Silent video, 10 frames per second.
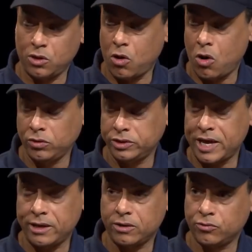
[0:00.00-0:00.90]
all the
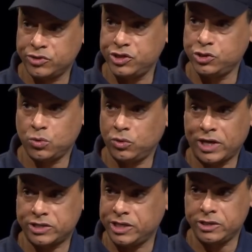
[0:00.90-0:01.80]
data residual
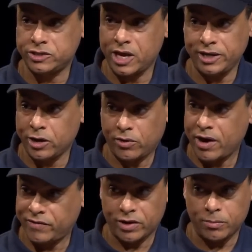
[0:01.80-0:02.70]
that's inside the
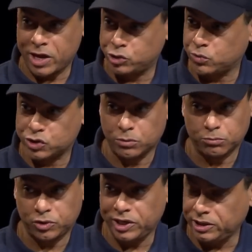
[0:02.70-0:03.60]
aircraft. He had to make sure it was
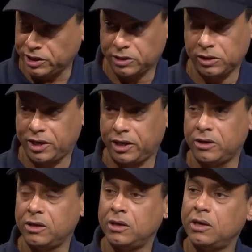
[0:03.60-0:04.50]
completely
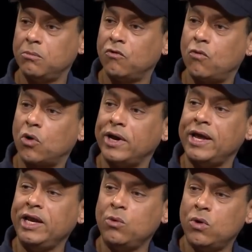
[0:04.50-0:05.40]
clean before
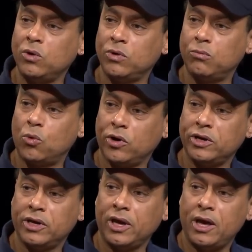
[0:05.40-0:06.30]
anyone would board
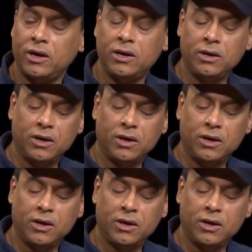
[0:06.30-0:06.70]
it again.